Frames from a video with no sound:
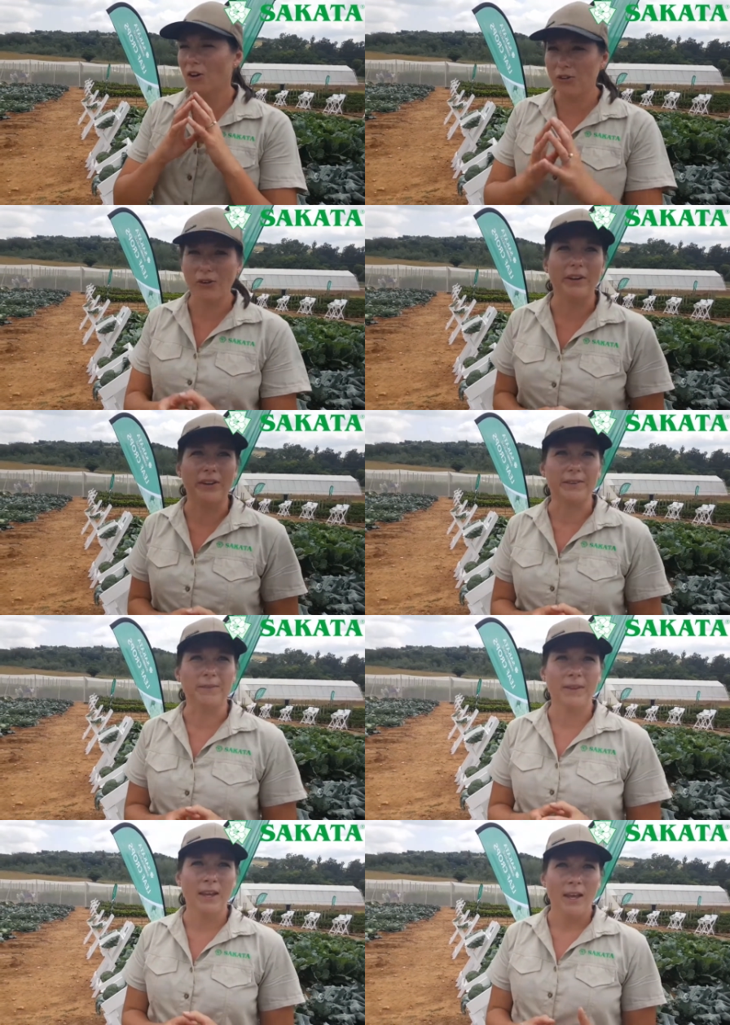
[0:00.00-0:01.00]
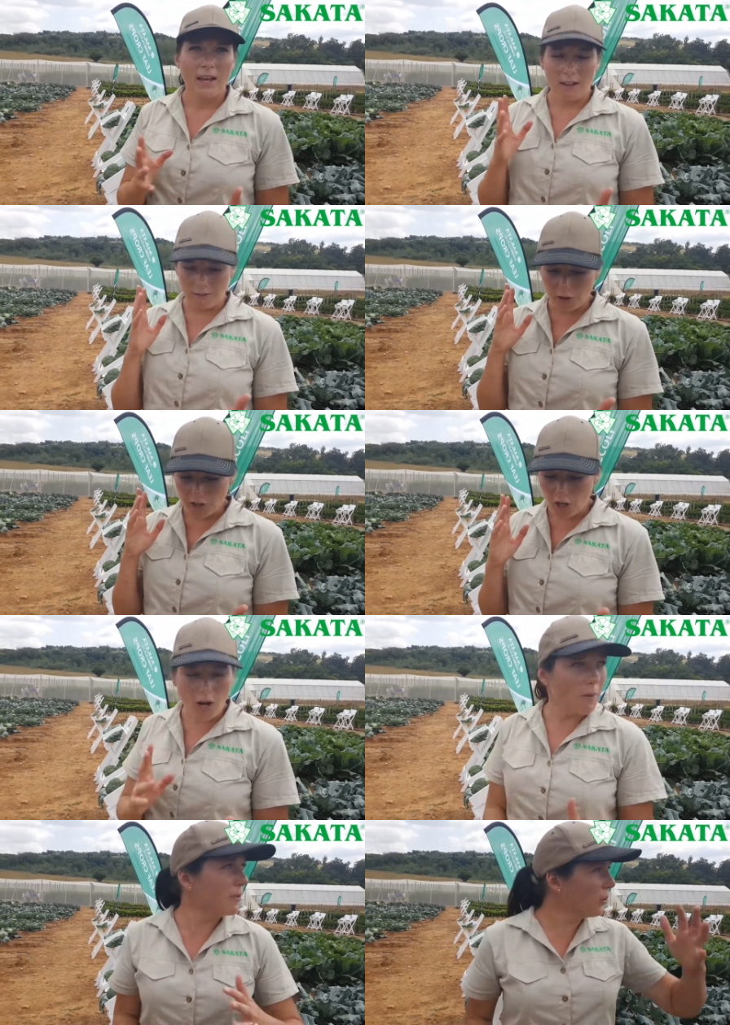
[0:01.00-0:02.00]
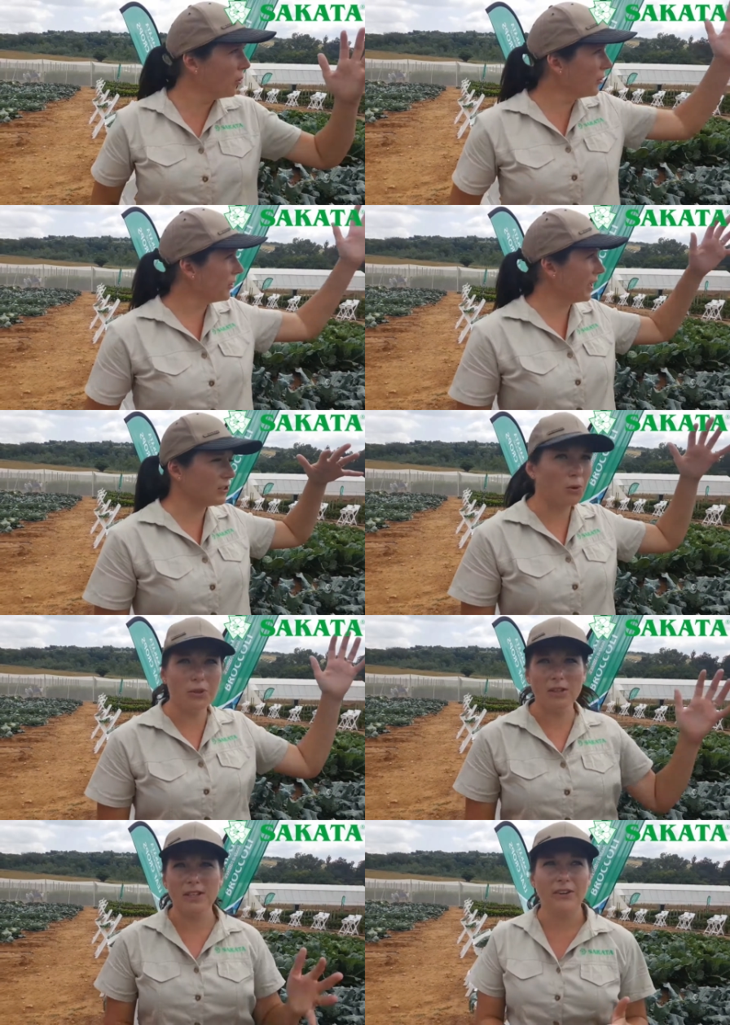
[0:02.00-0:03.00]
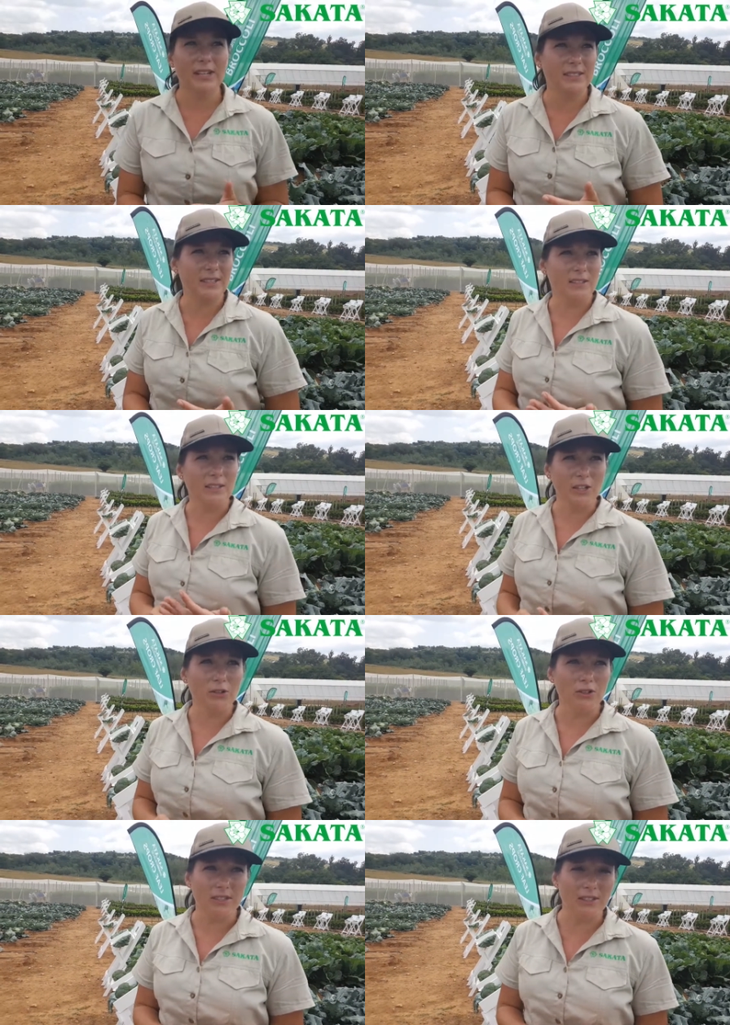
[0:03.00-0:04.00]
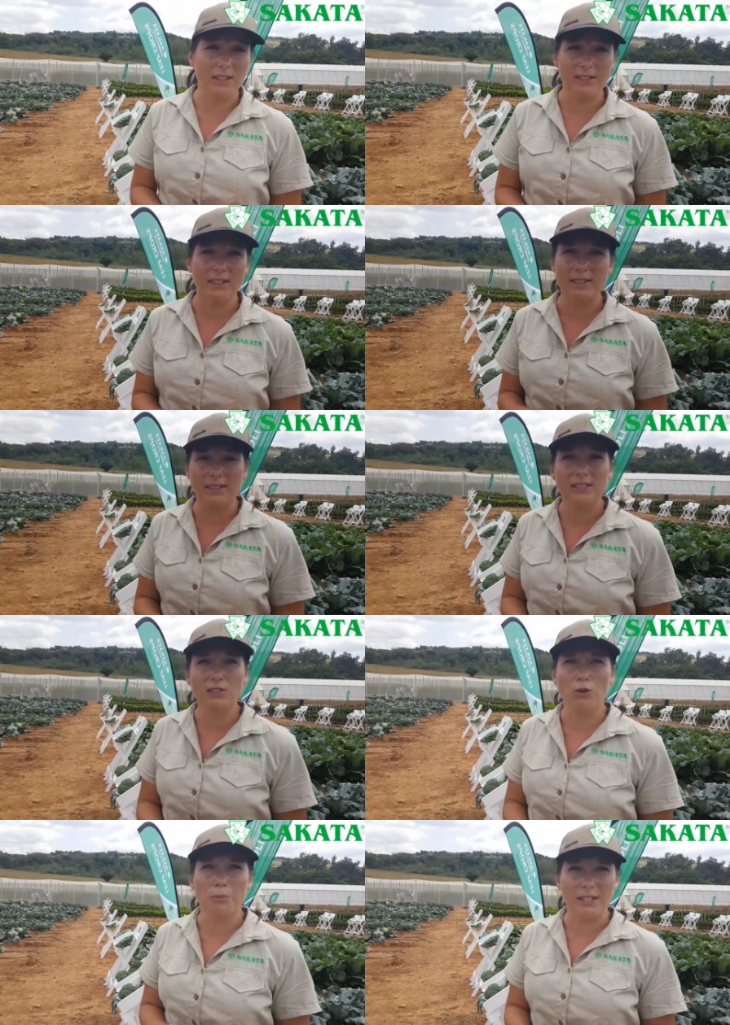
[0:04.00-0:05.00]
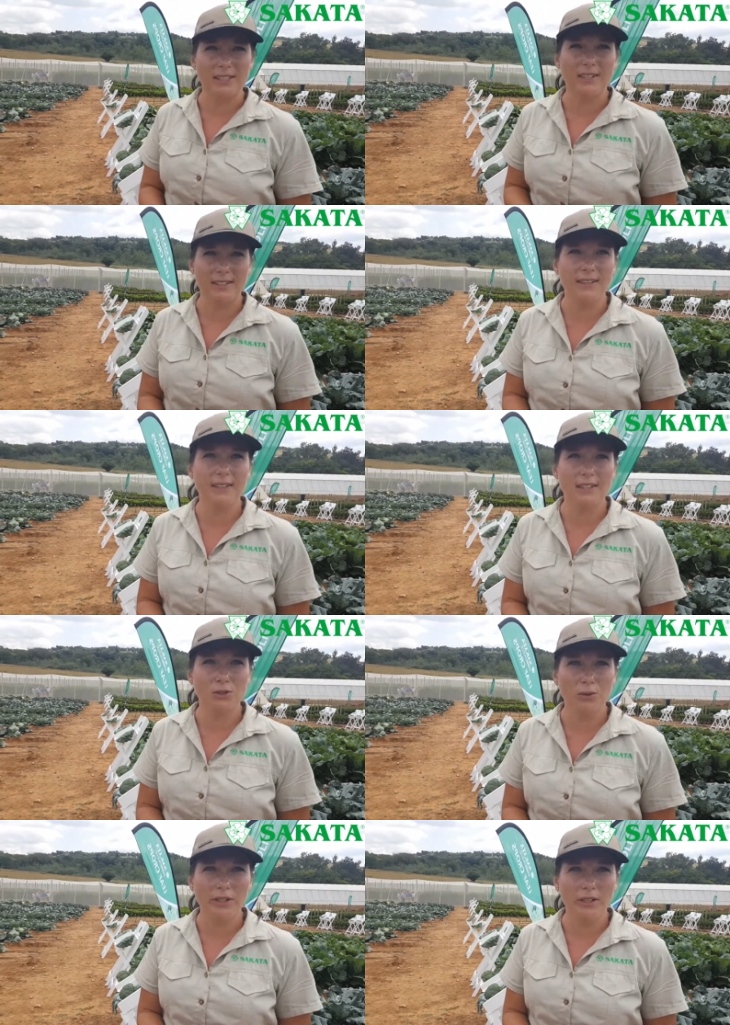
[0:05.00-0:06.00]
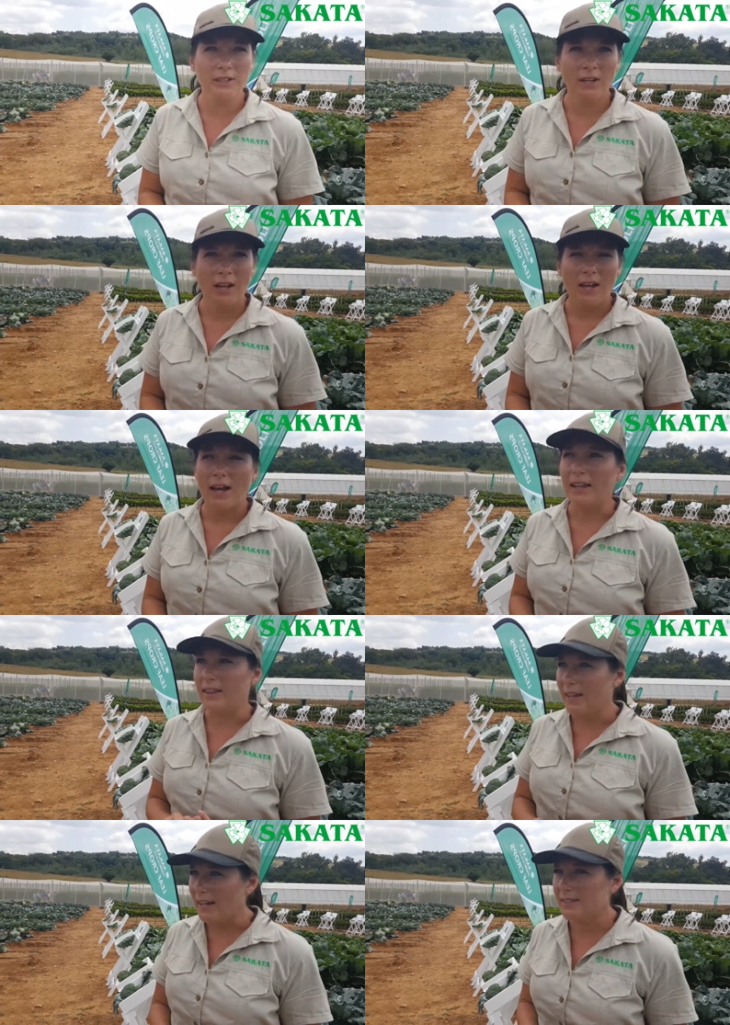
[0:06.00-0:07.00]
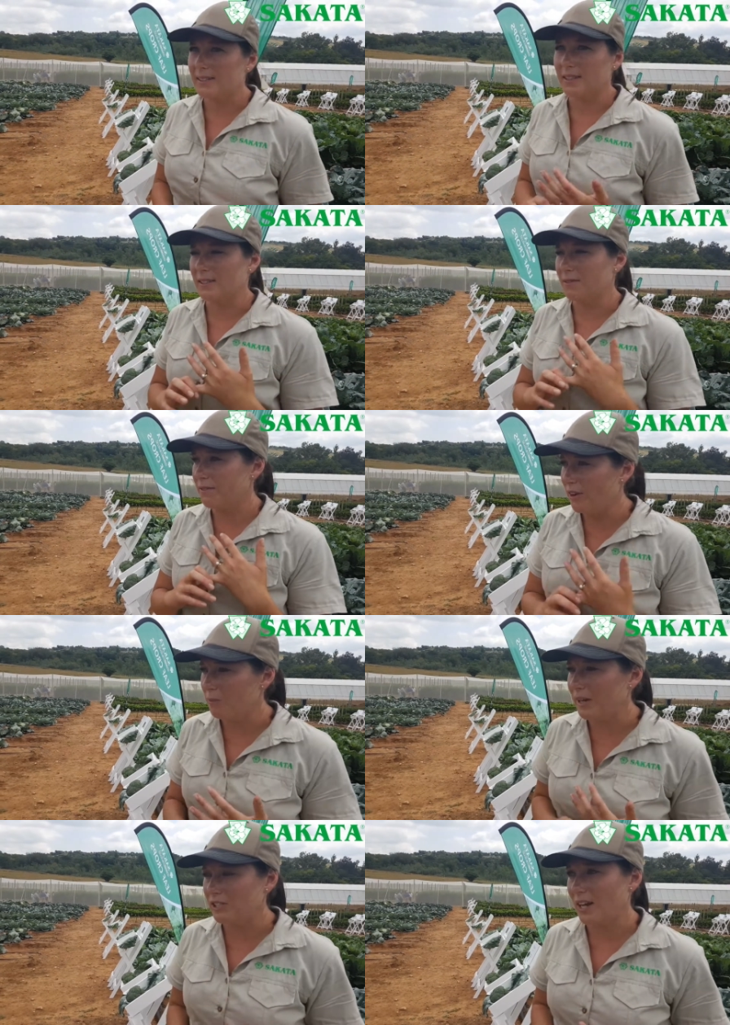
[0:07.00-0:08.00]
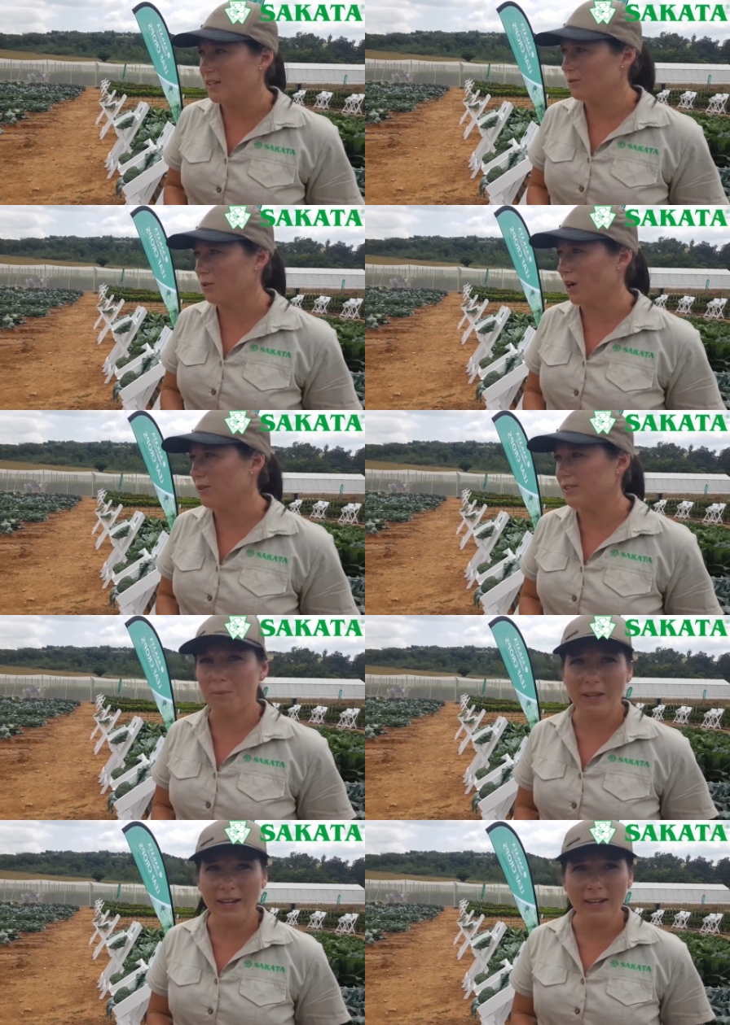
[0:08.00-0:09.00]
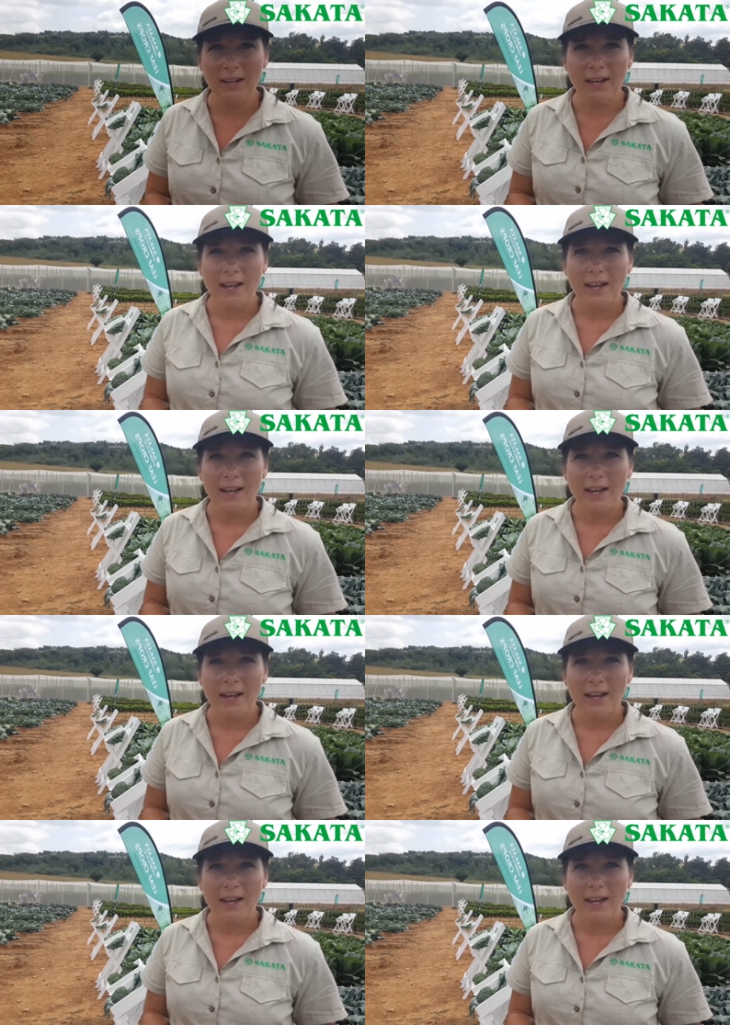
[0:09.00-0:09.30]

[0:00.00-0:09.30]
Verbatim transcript: on your area. If you go up north and to all those areas, there's a new there's a, there's a disease called brassica stunting disorder, and that is a very big challenge for growers up there.